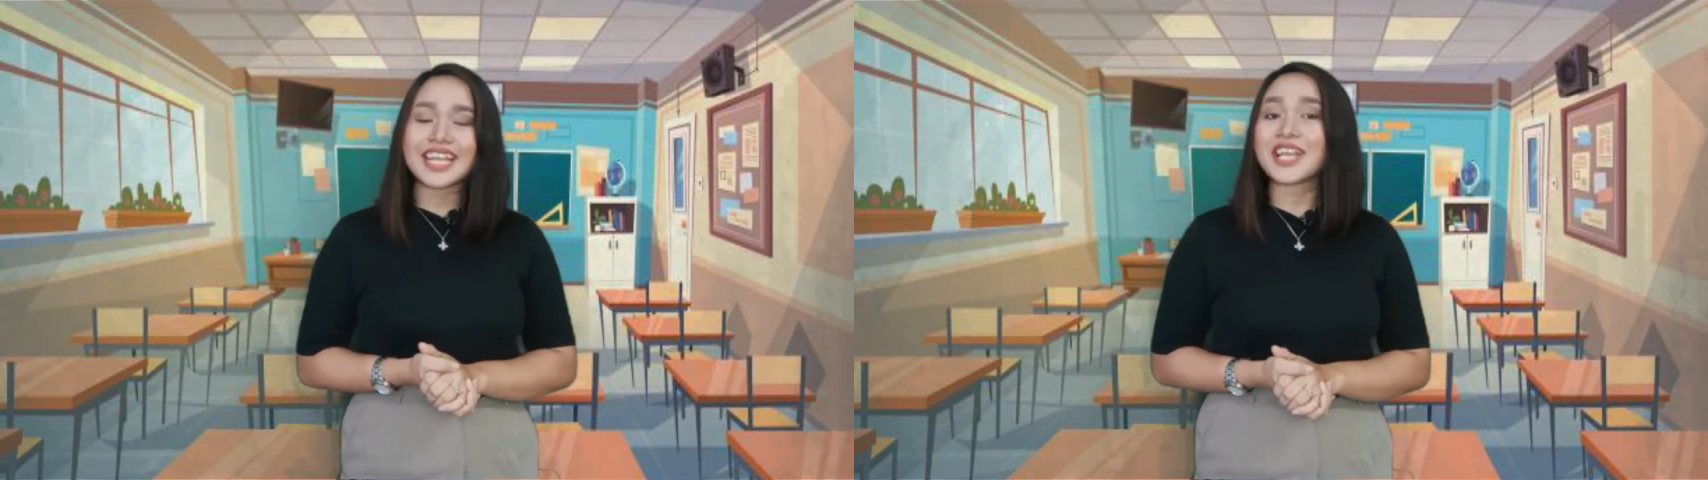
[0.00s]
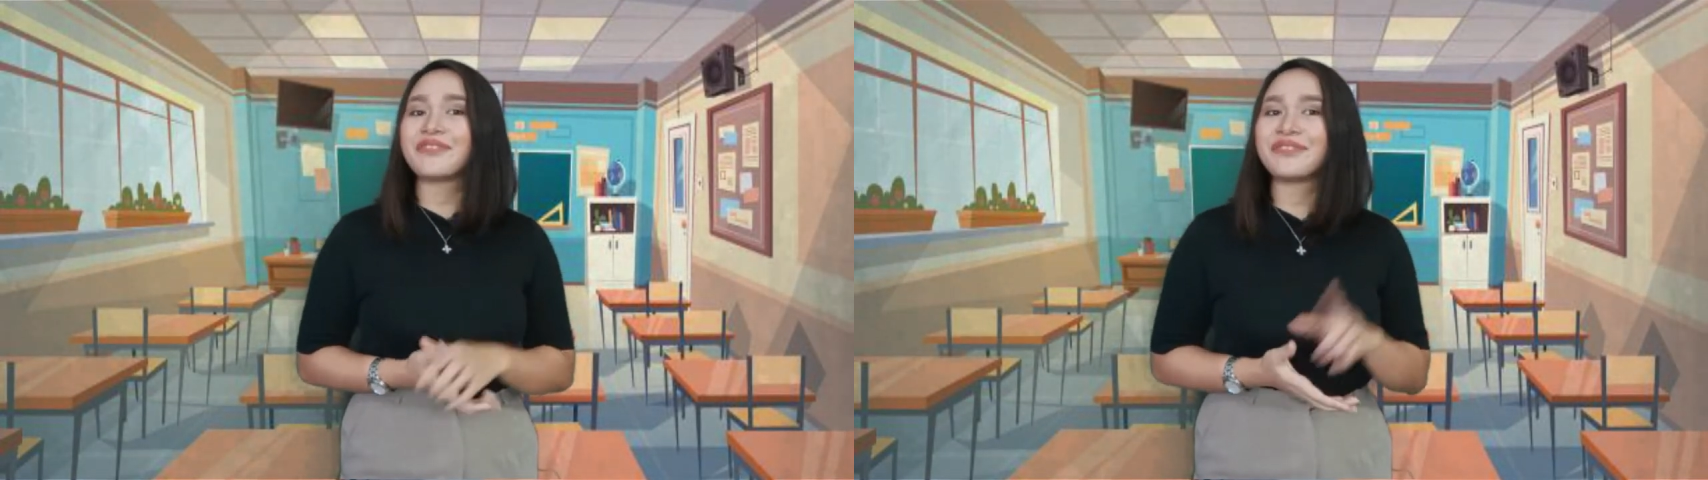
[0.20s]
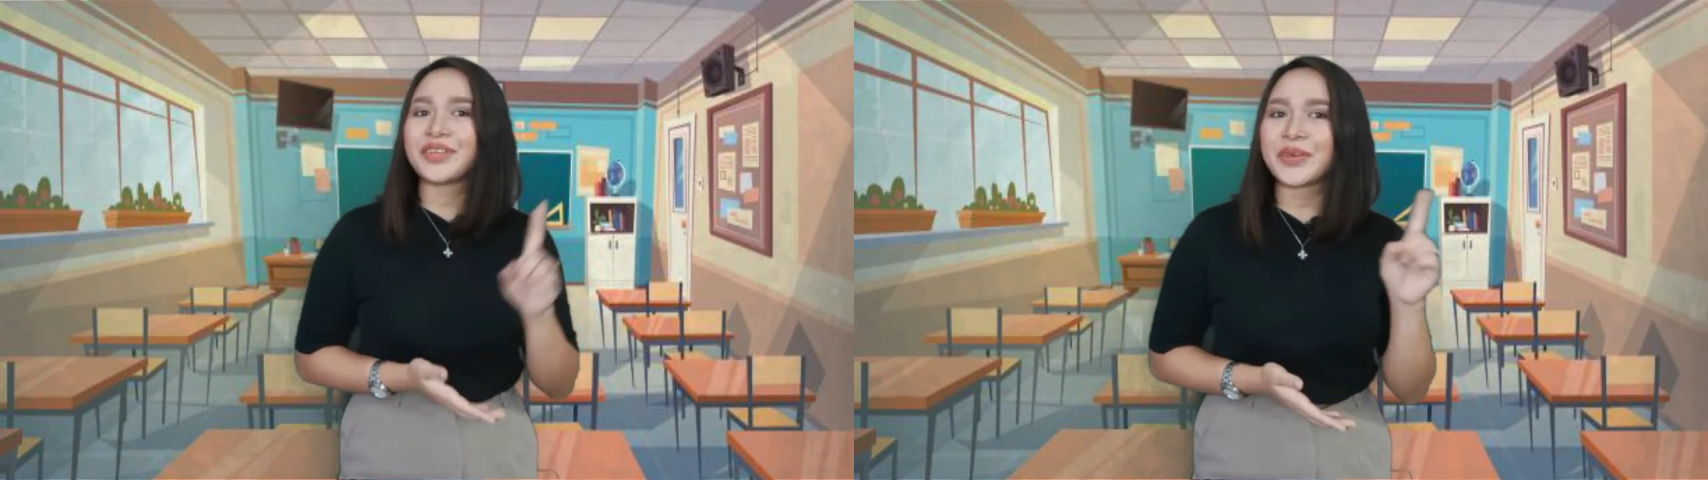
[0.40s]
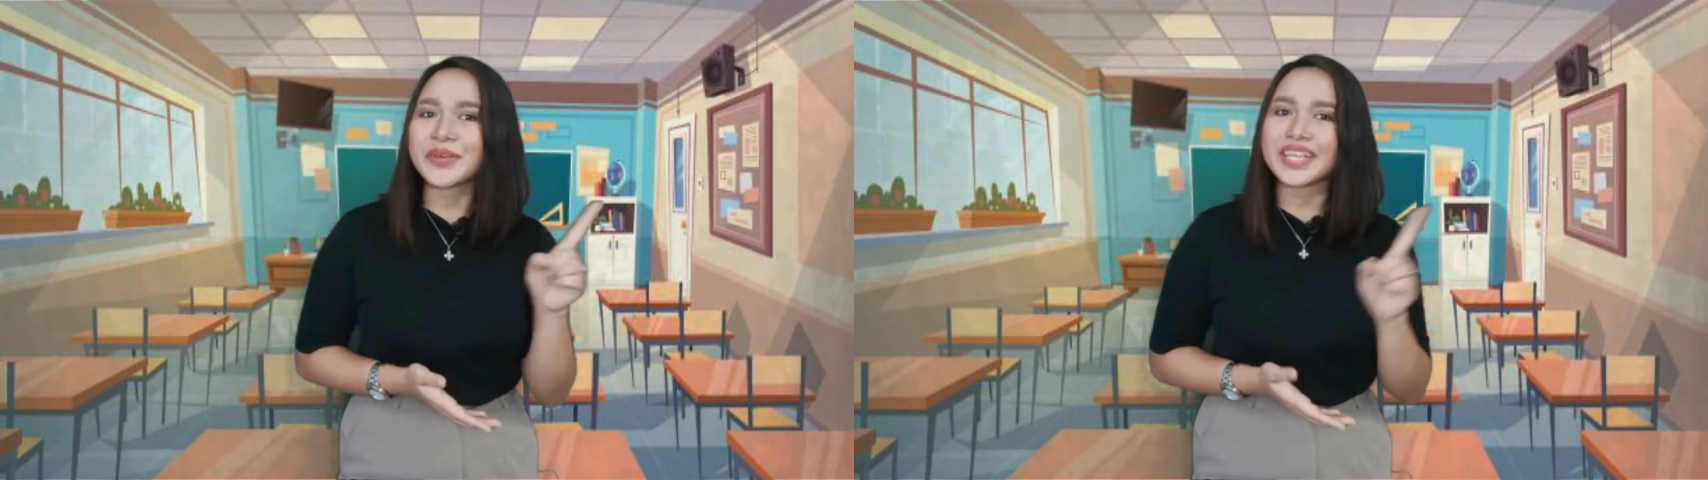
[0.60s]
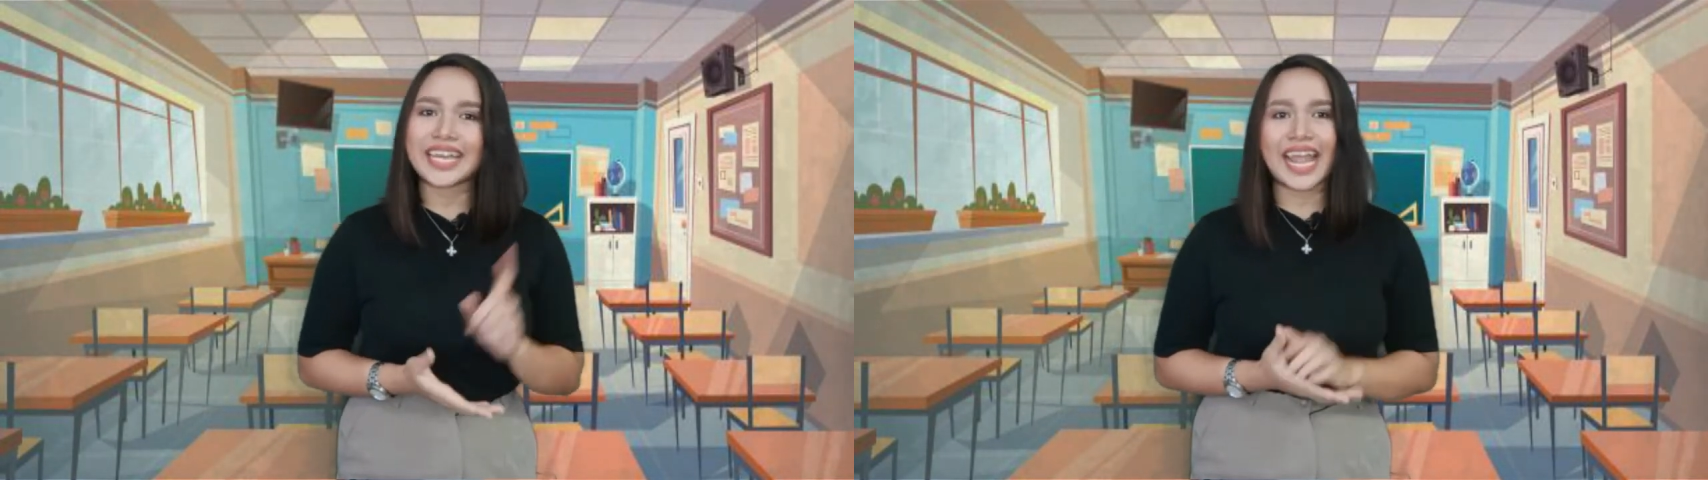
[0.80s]
if
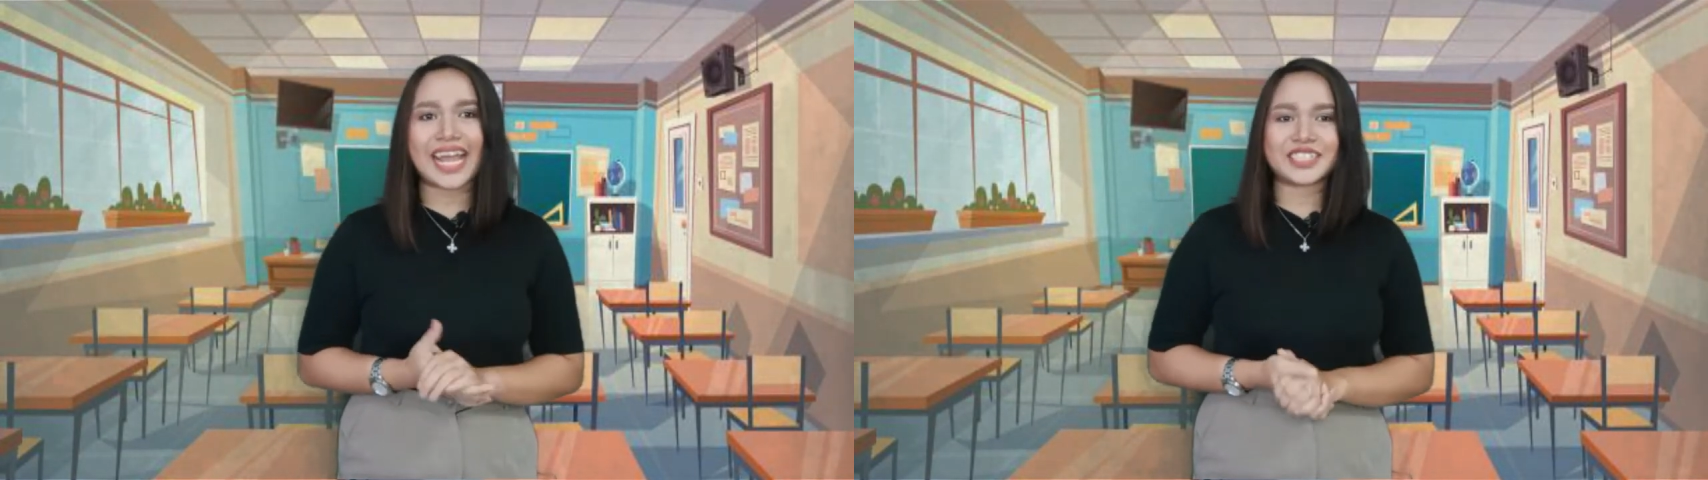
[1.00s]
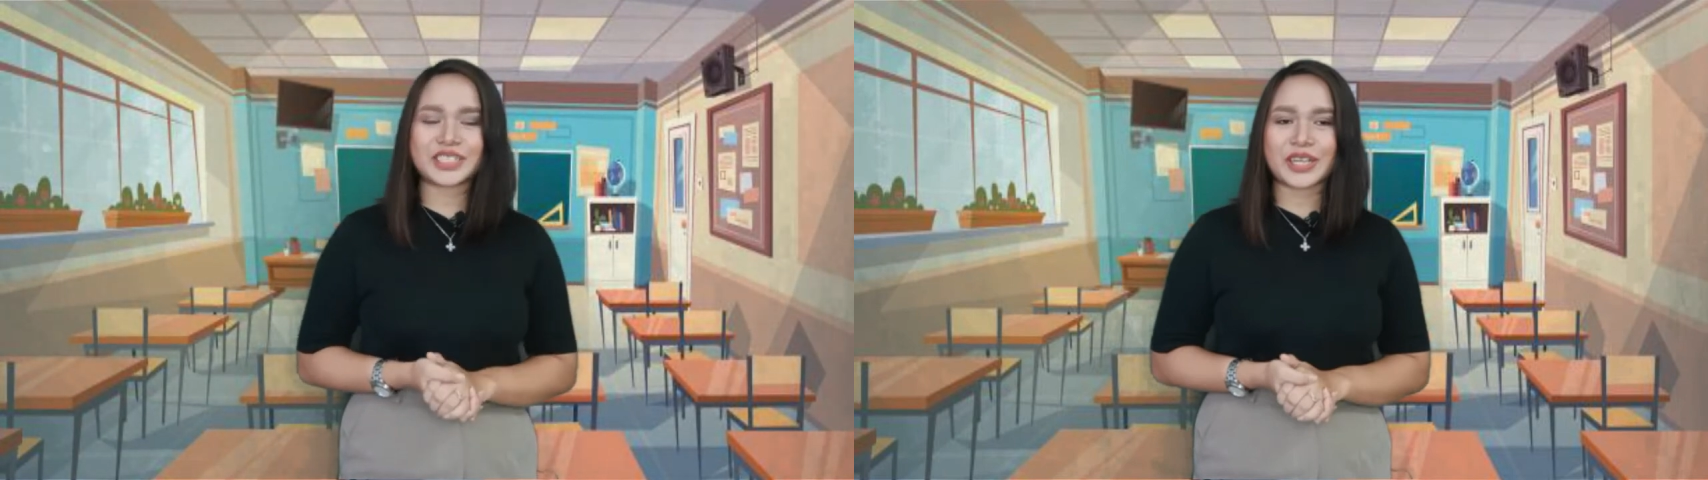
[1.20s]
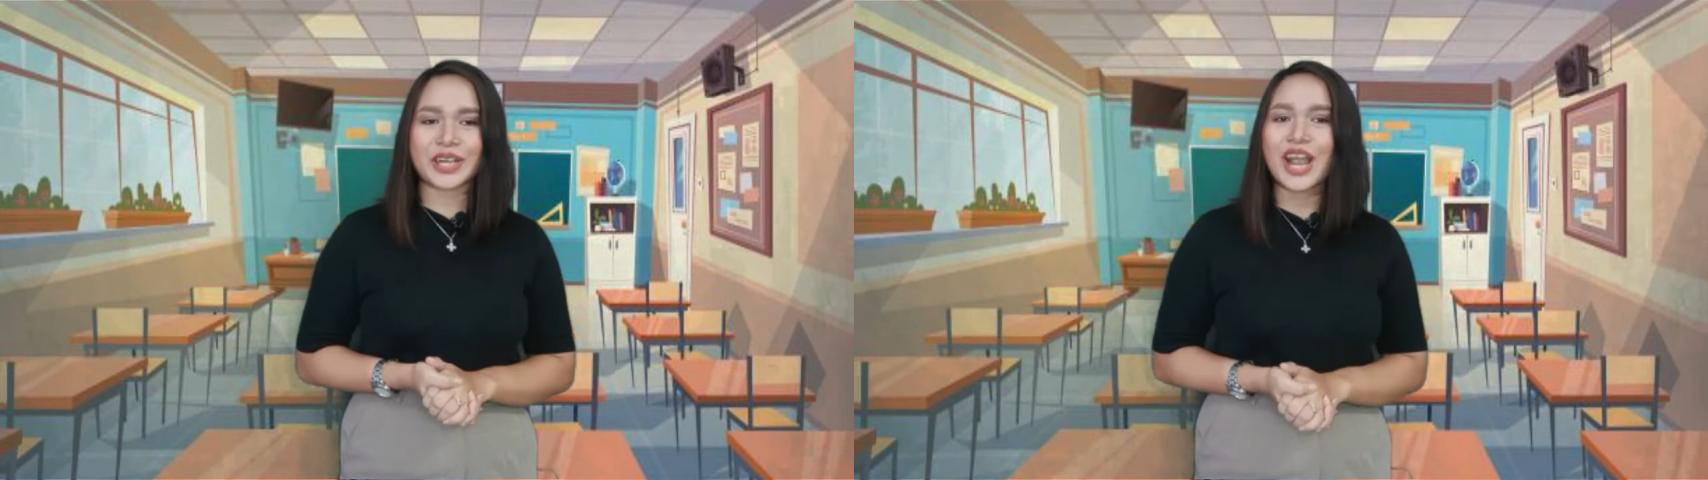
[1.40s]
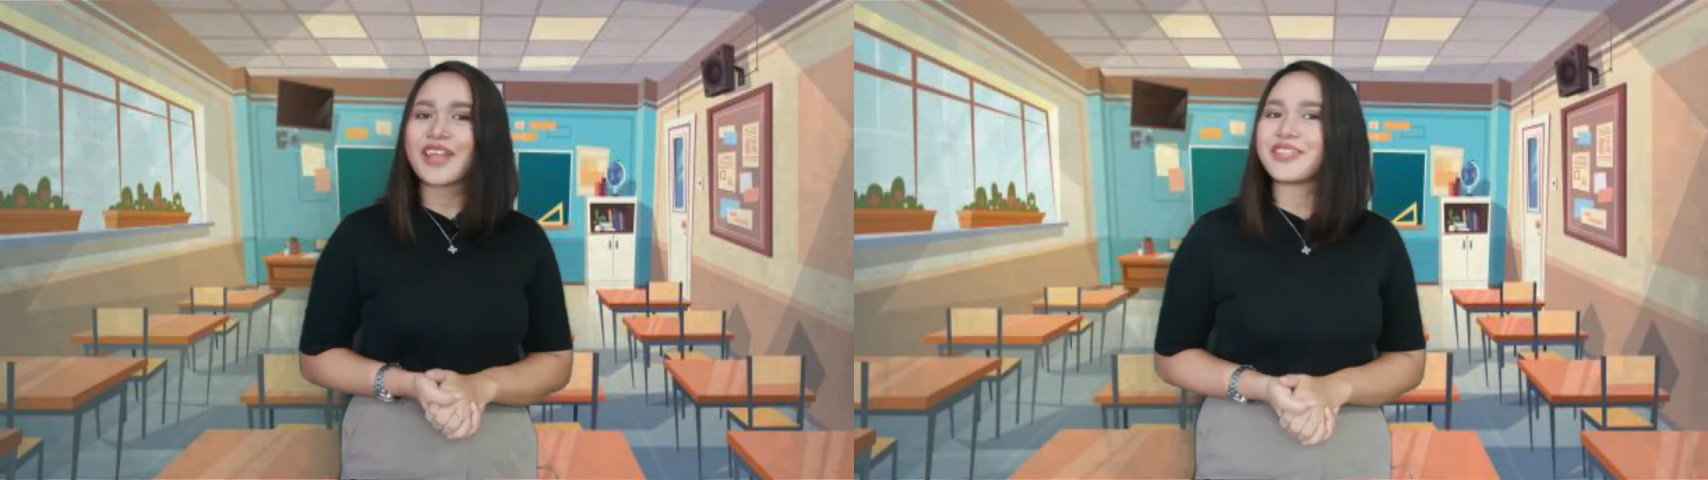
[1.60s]
you can answer